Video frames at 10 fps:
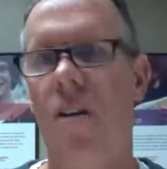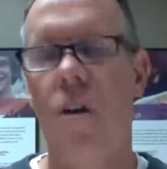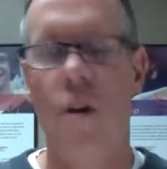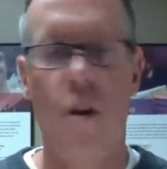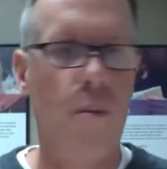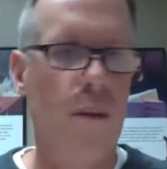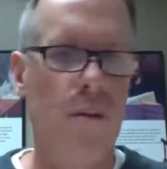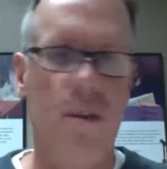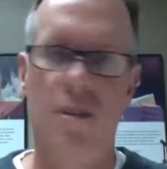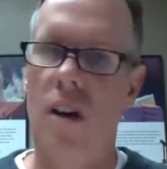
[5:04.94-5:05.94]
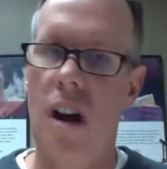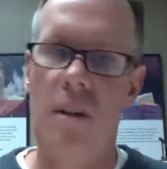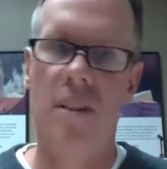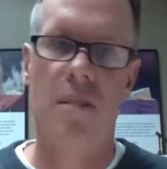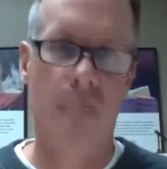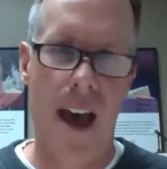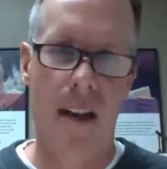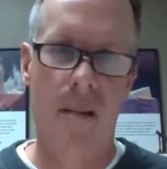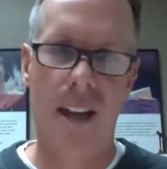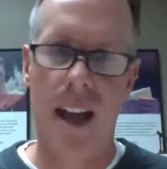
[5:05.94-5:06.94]
Homework was always a
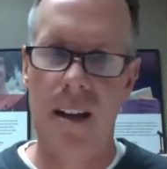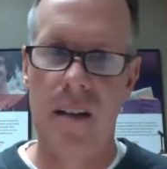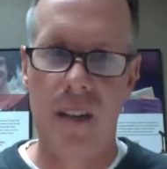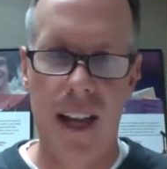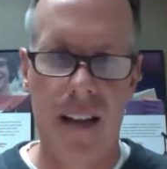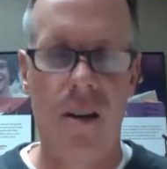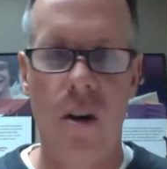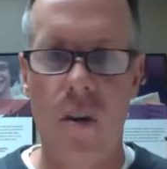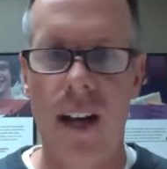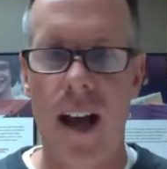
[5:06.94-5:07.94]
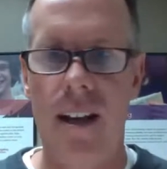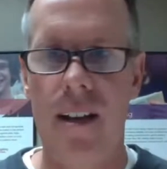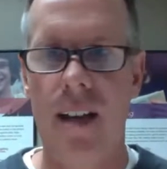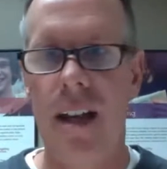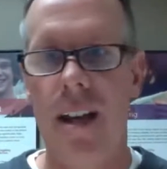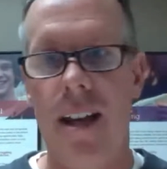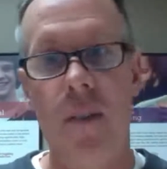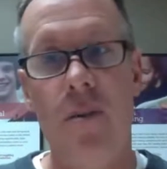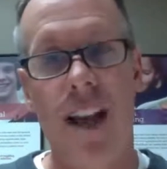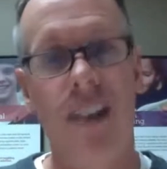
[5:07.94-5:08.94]
battle, getting him to get going on it. He
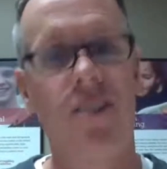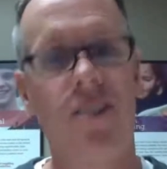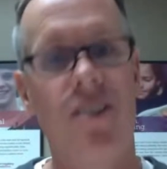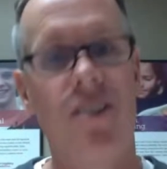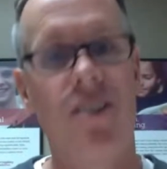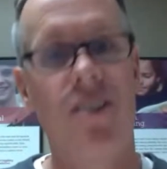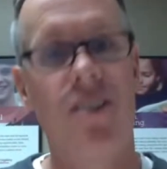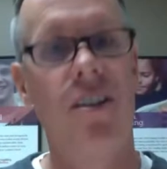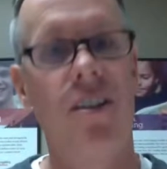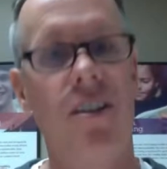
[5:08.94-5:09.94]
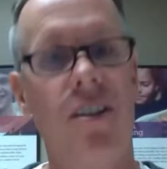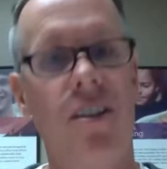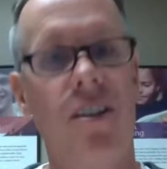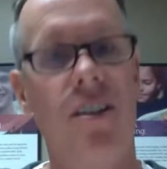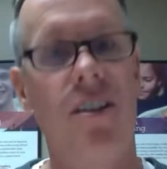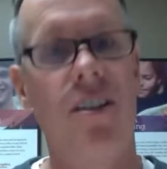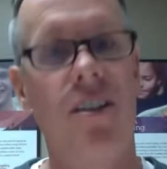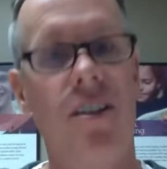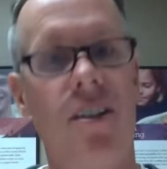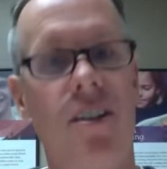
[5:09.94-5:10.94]
was actually a good reader, but he would just never
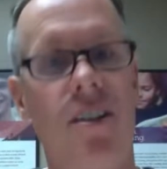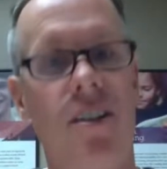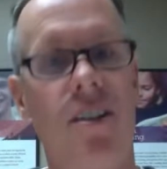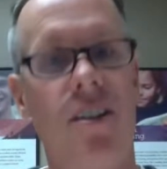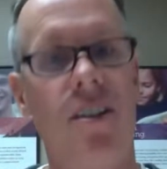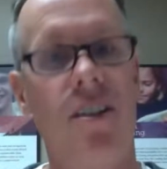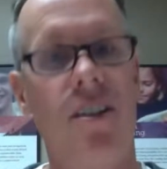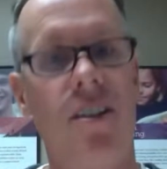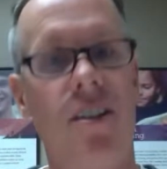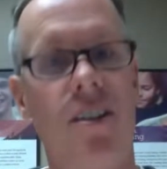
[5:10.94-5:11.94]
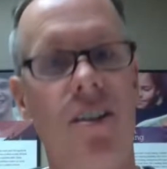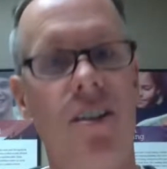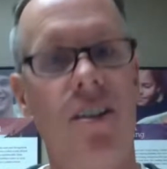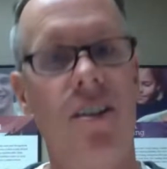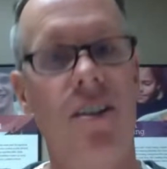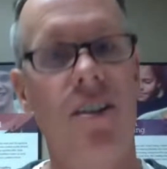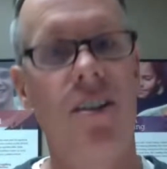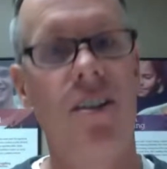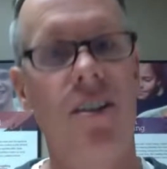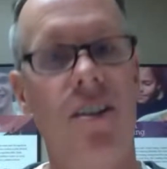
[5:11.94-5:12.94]
sit and read because he didn't have the focused ability to
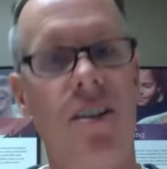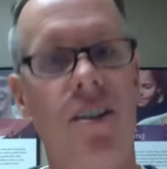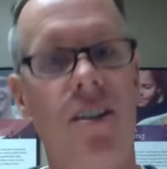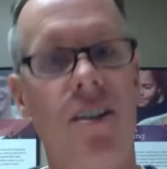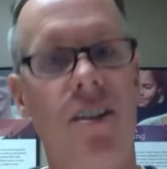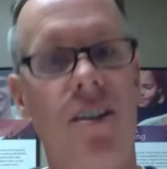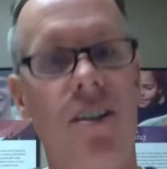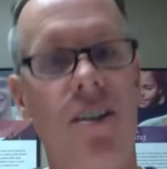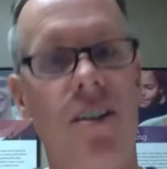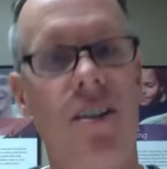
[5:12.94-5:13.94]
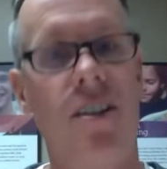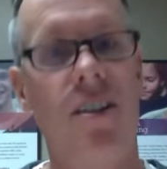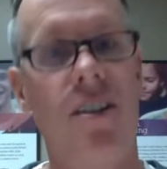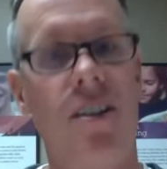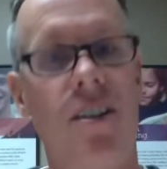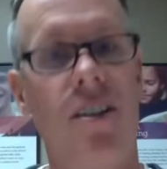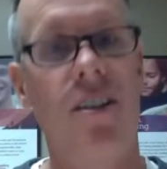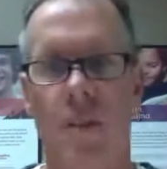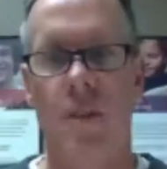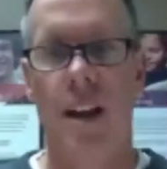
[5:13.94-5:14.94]
do it. And he recently
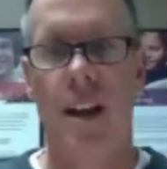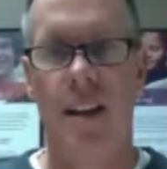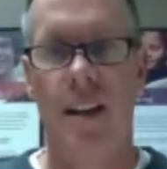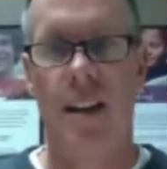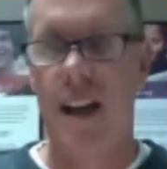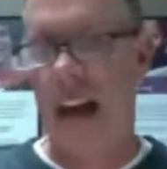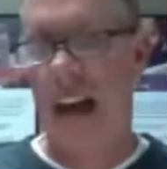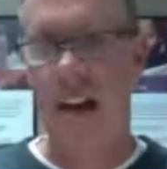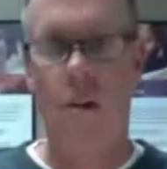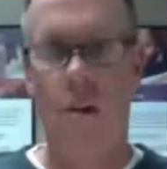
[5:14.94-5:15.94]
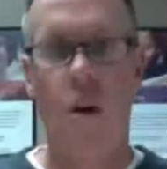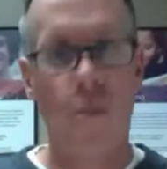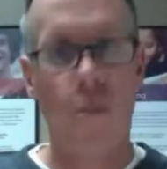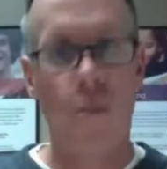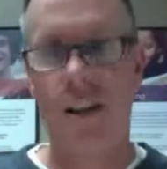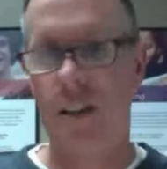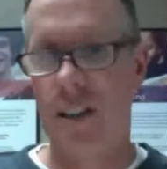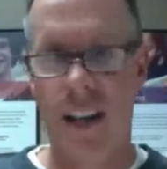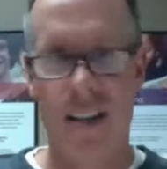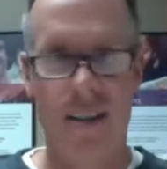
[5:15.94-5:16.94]
graduated, and now homework,
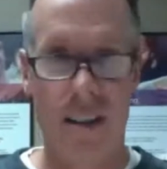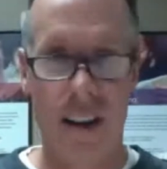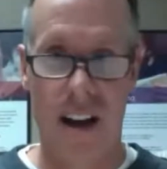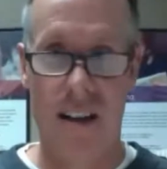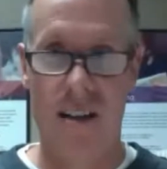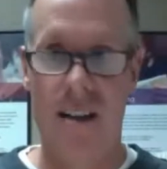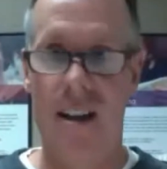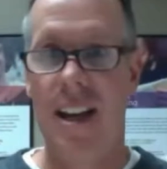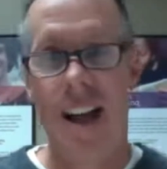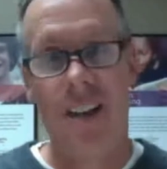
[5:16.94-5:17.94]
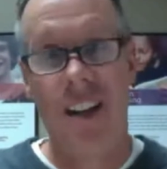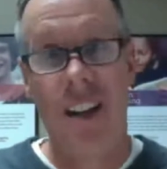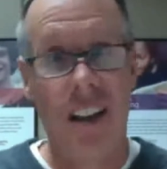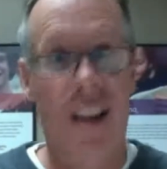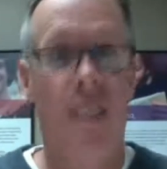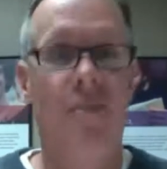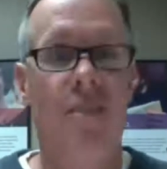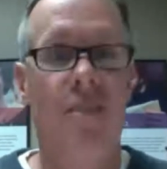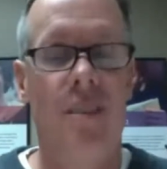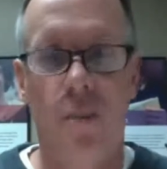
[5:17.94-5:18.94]
he just gets it done. He actually loves
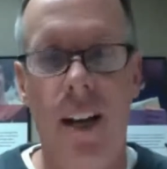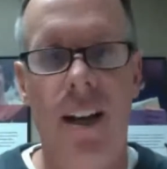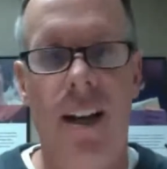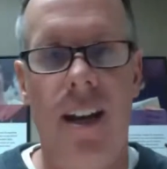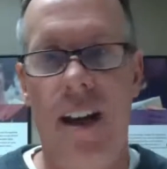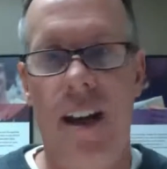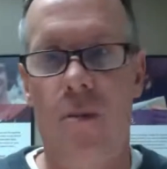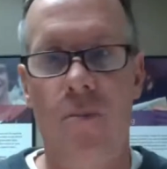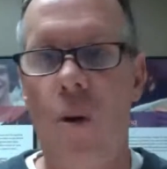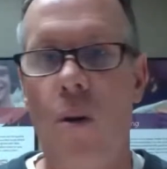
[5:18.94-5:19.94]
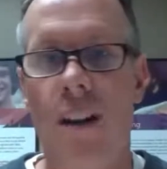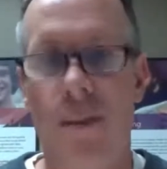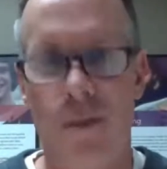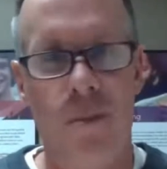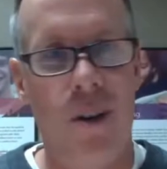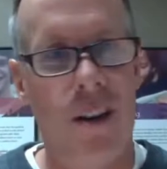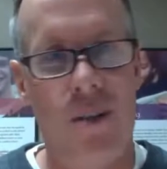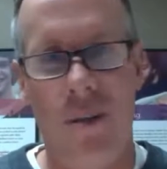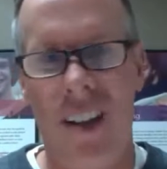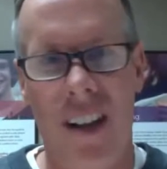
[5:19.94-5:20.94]
reading. He's now pouring through
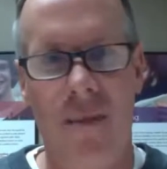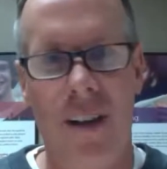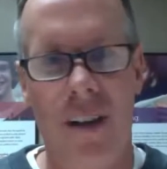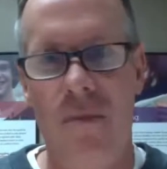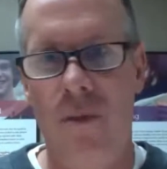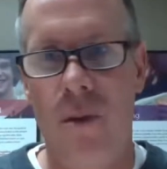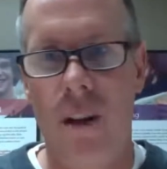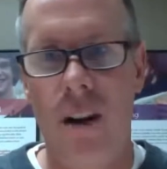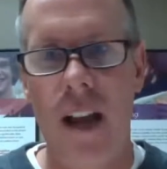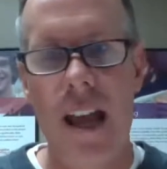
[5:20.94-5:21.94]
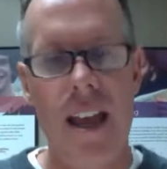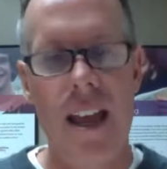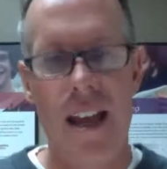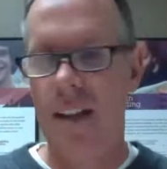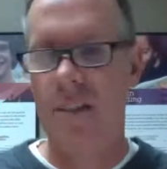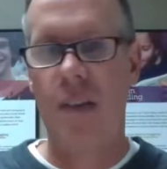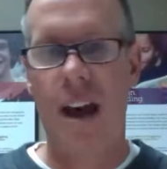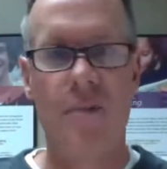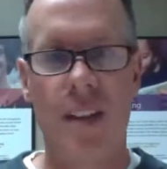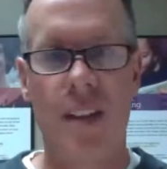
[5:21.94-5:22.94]
books, which he never did before. And his
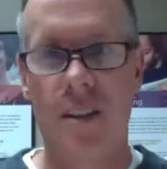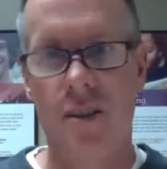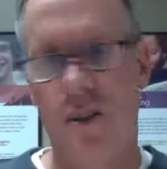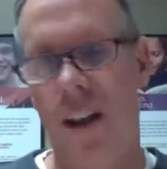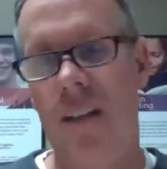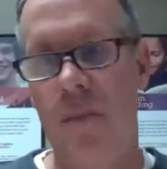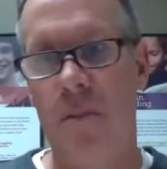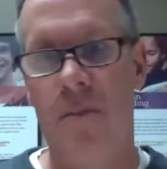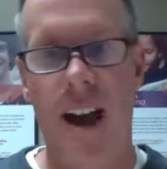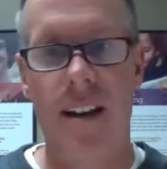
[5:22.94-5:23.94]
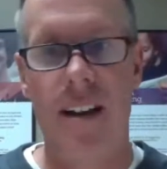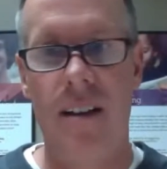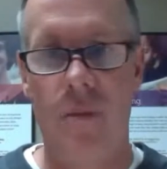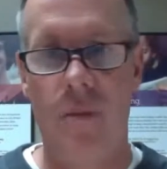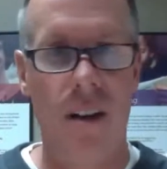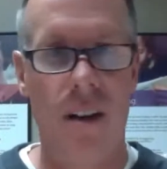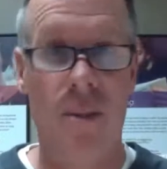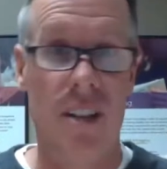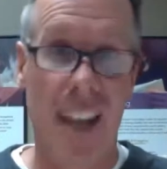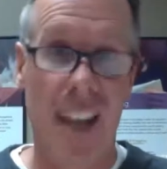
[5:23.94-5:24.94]
mom said the training we provided for him was
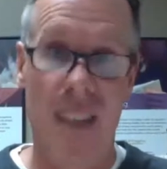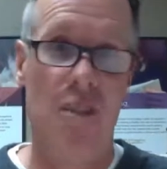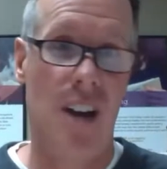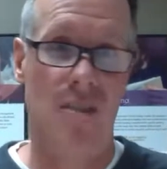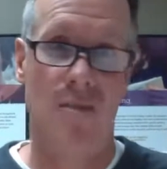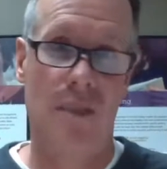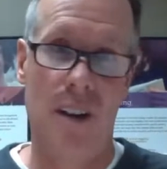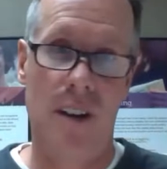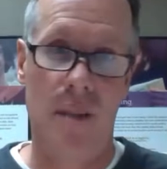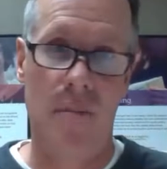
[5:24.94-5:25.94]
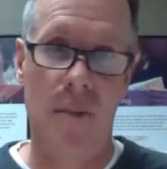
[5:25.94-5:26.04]
a game changer for him.